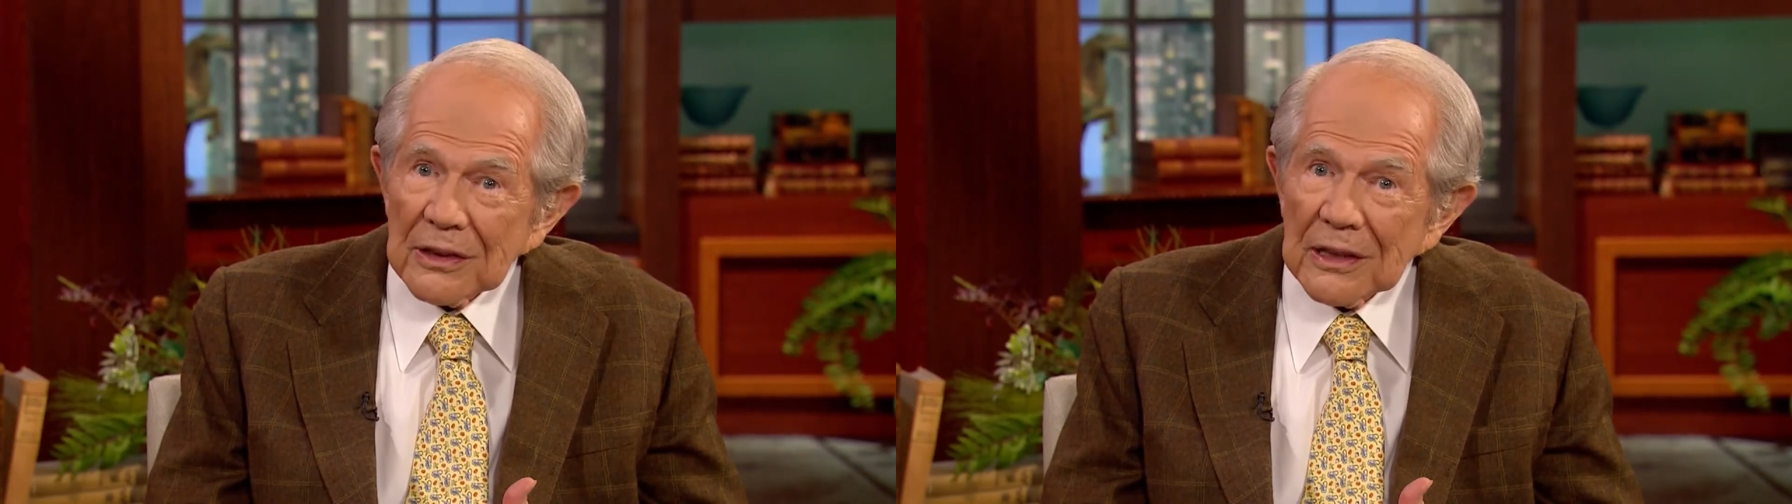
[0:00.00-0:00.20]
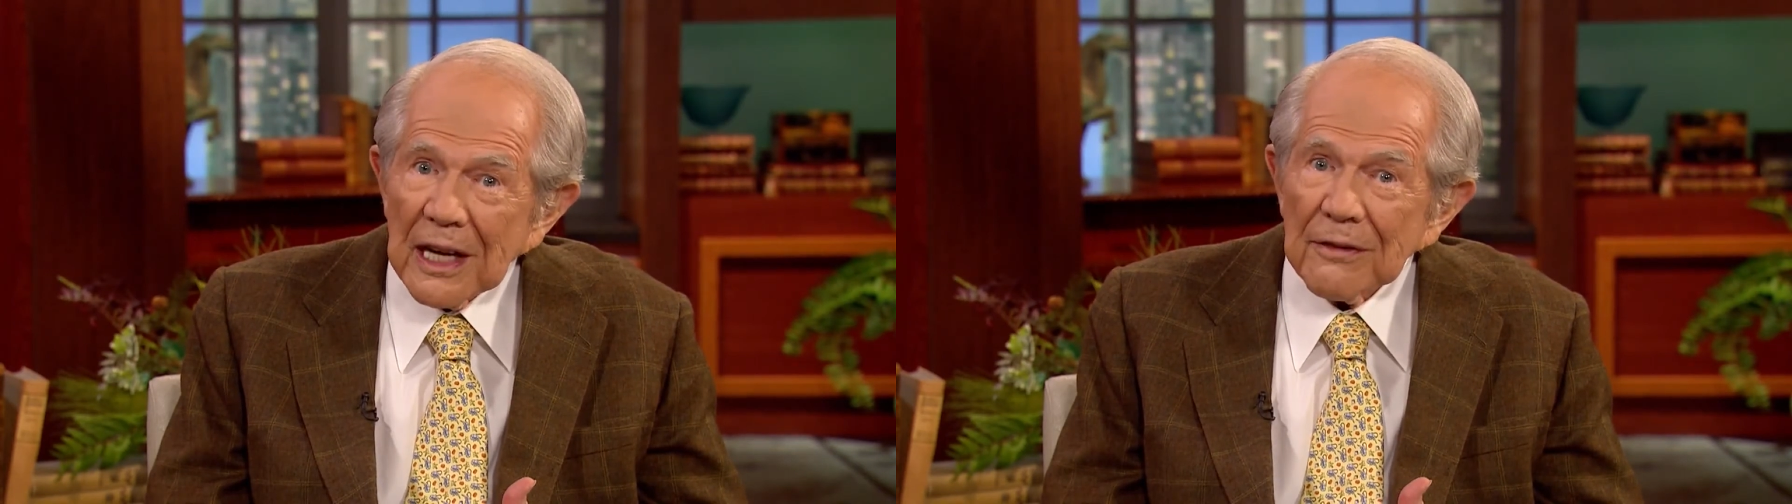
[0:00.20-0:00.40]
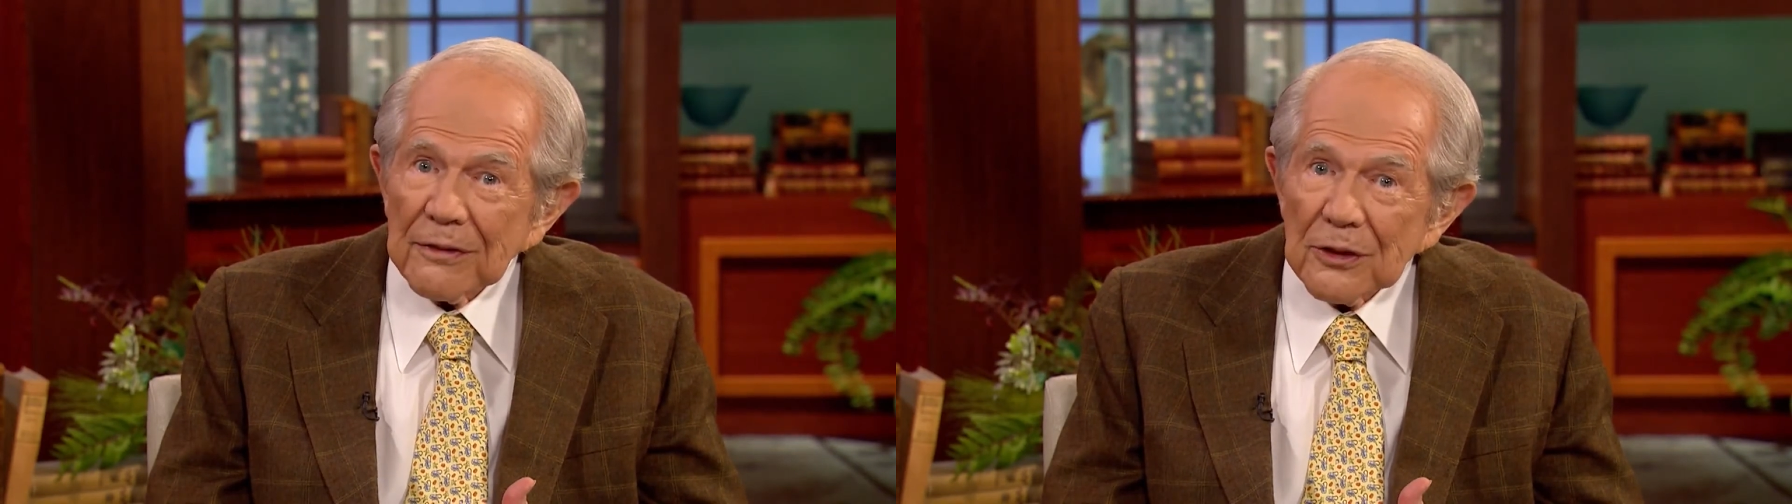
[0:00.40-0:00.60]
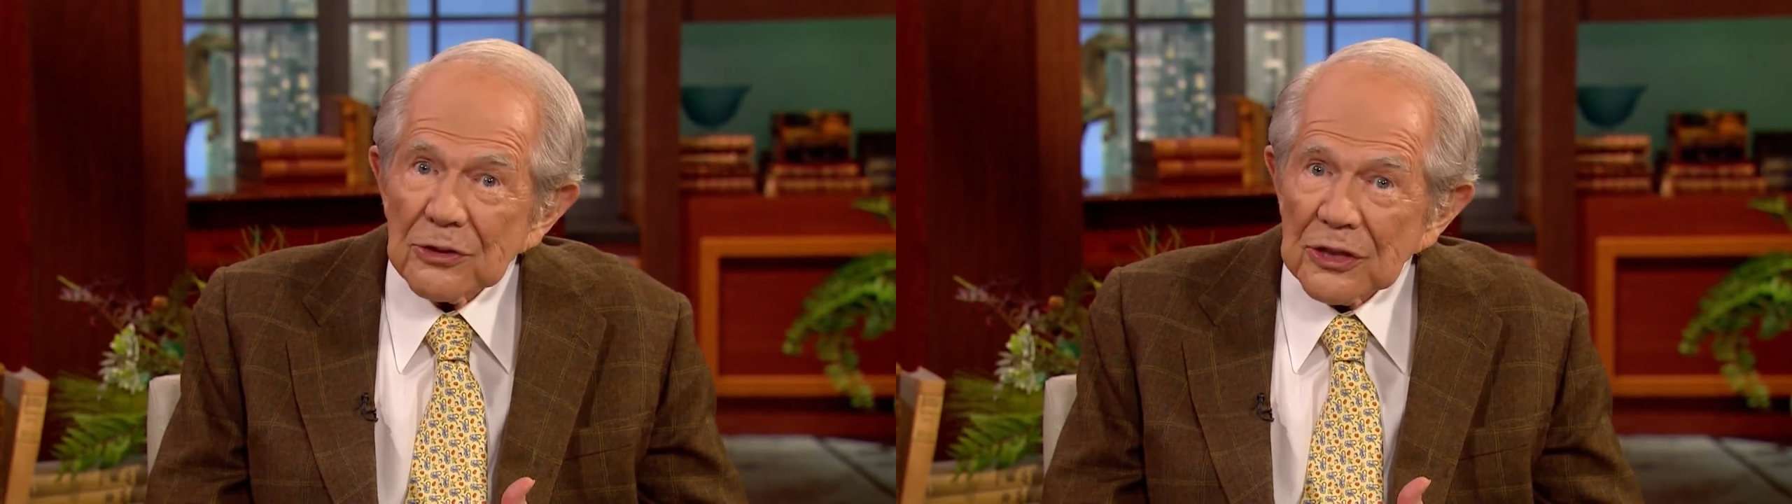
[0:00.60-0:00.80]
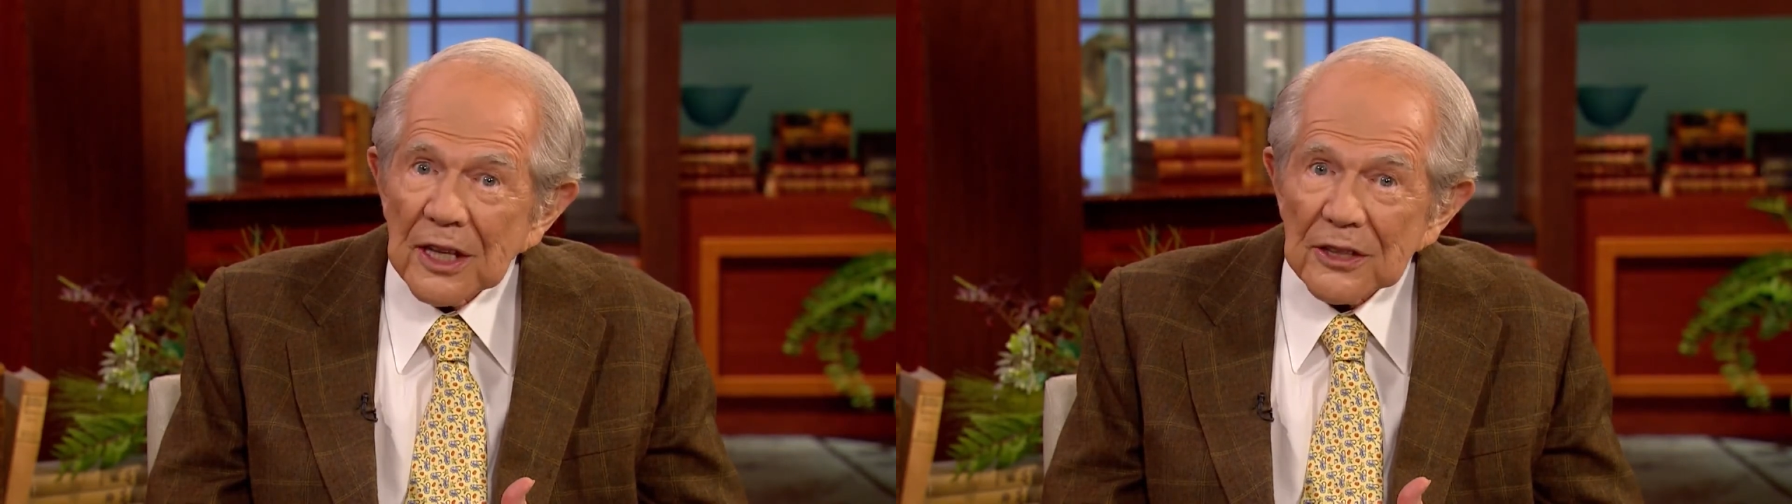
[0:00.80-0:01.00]
have flu
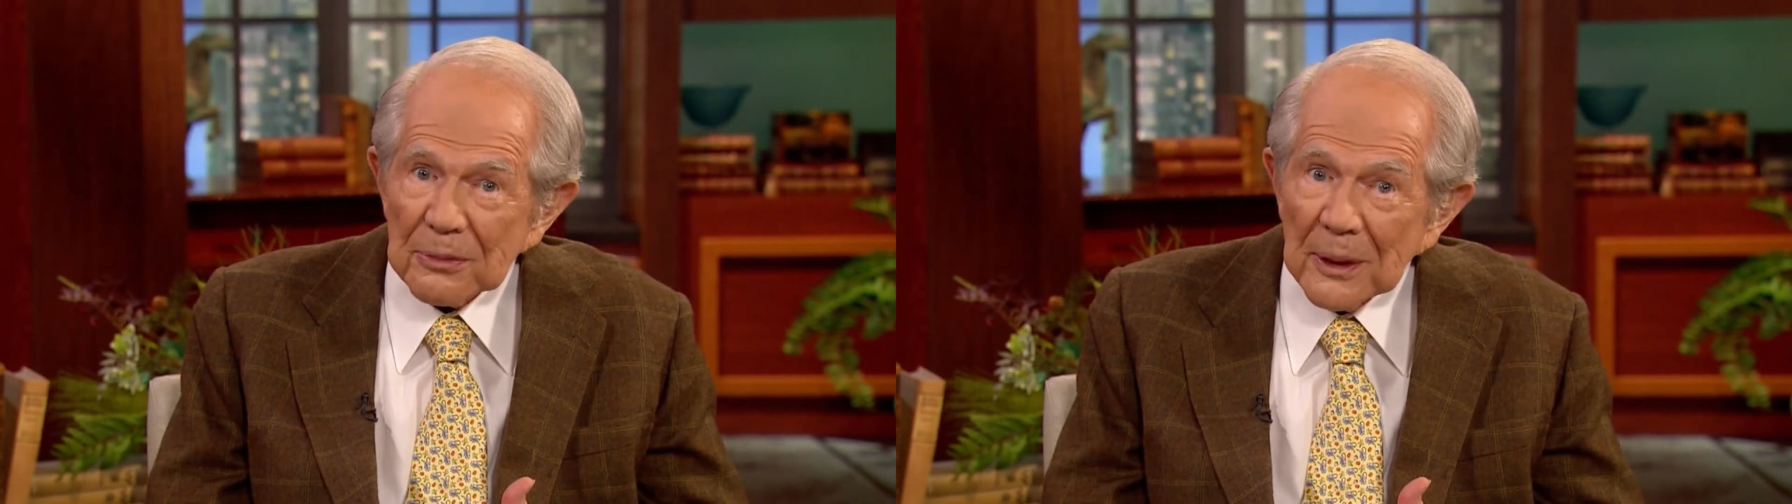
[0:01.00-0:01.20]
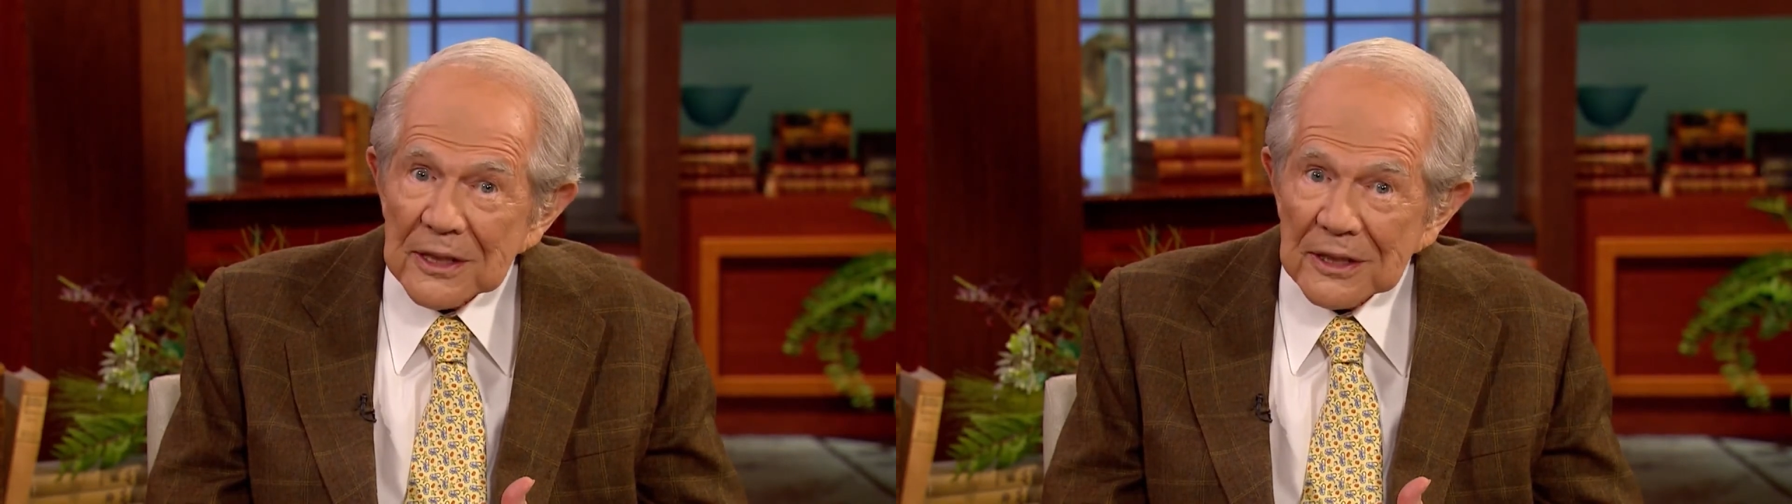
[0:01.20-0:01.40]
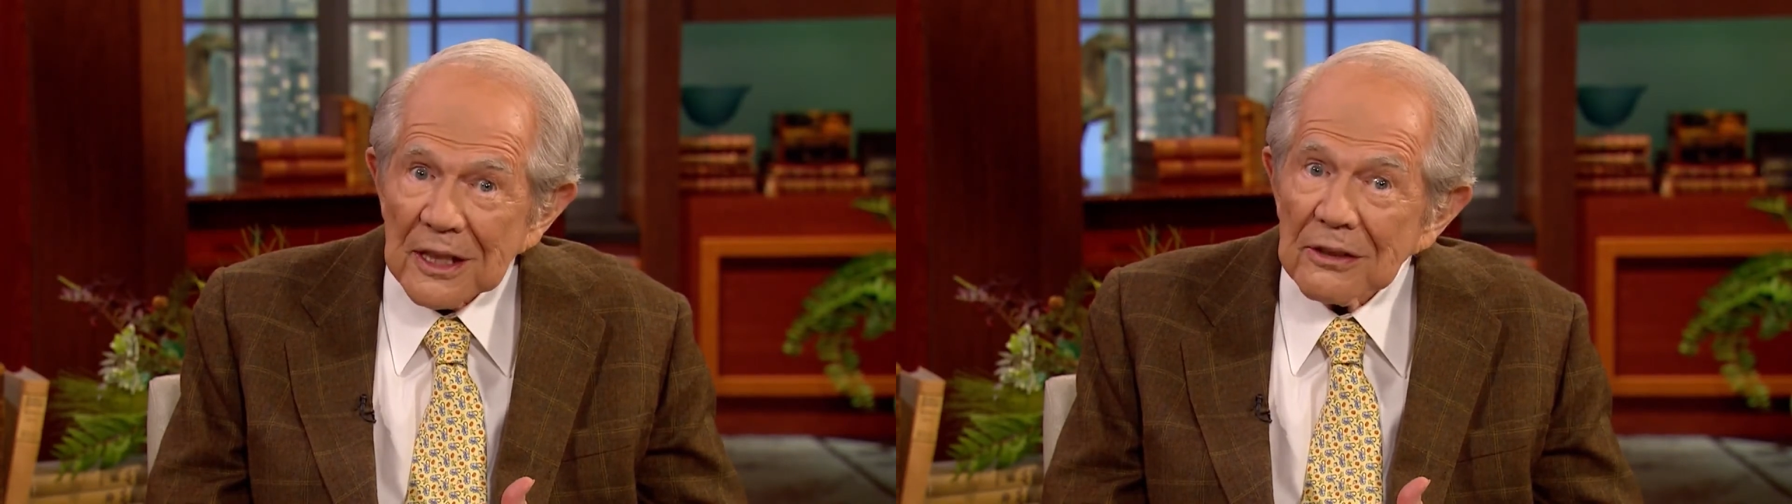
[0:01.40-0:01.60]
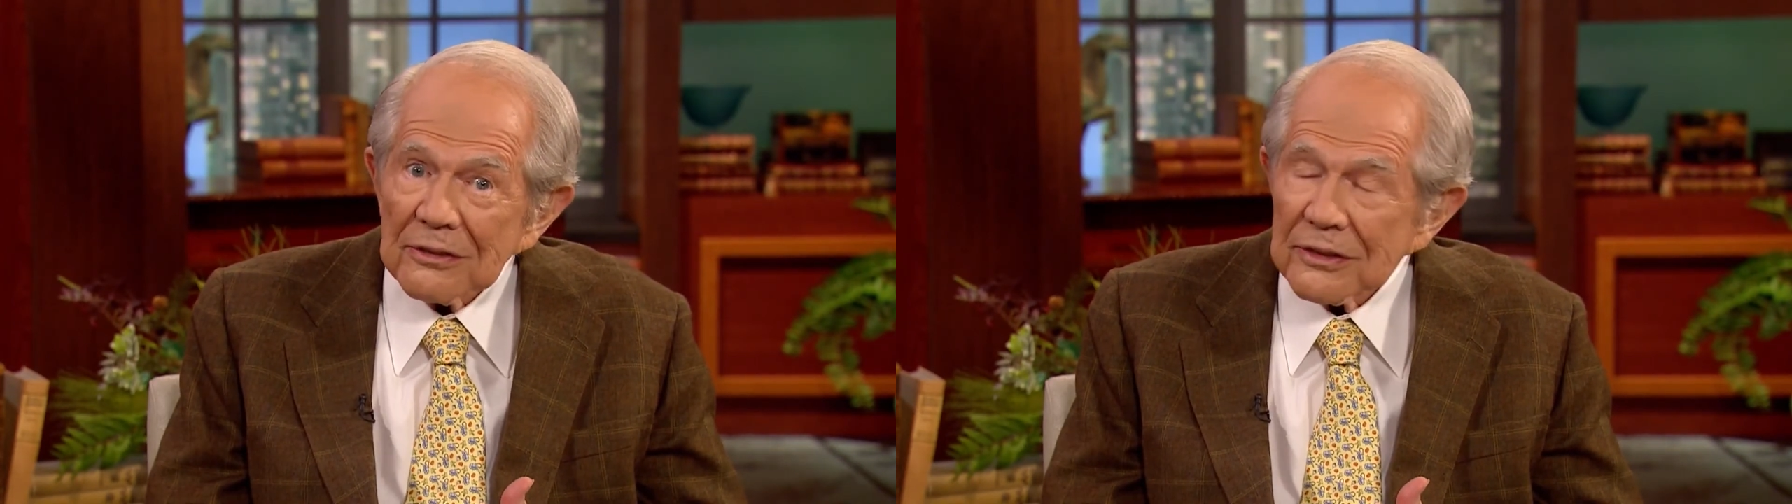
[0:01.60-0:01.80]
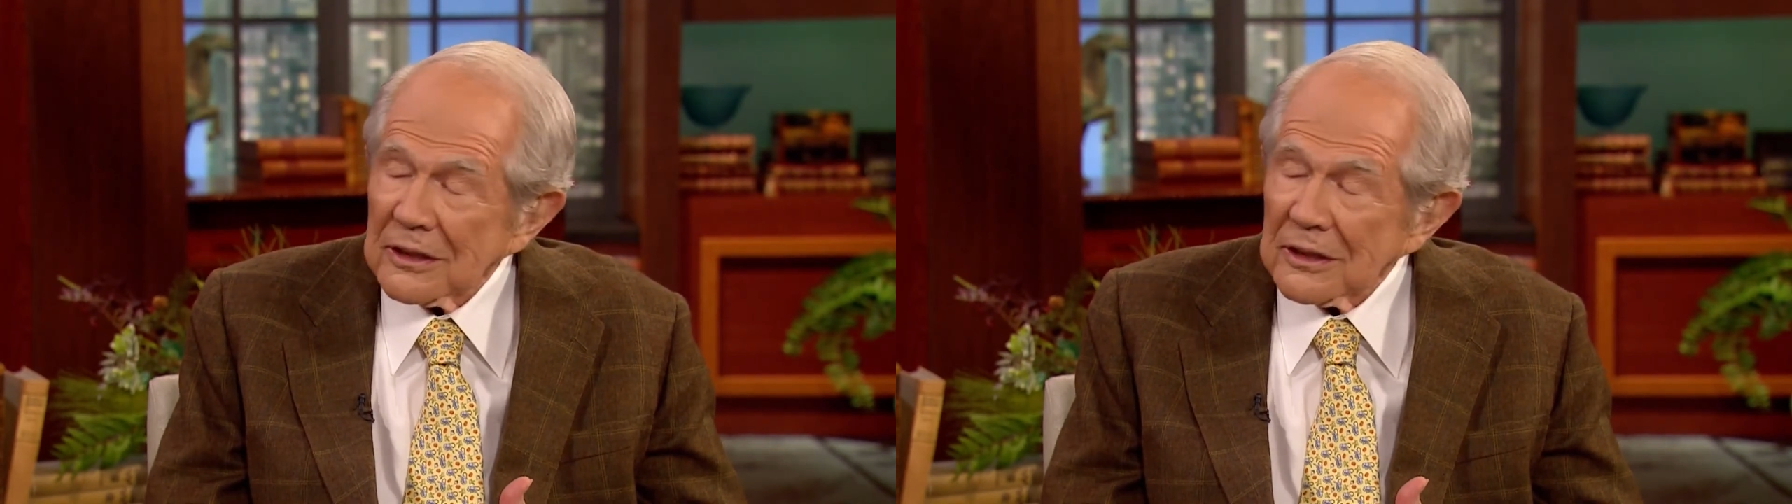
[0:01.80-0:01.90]
shots myself,